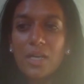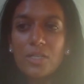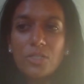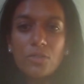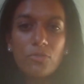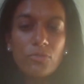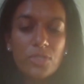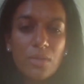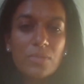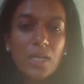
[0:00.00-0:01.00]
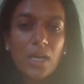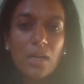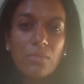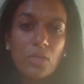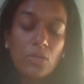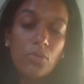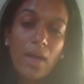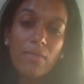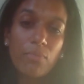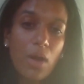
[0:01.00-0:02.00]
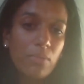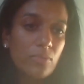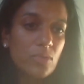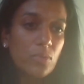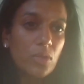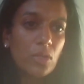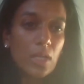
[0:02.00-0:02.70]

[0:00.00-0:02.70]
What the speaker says: diet to you for some time. You have problems with,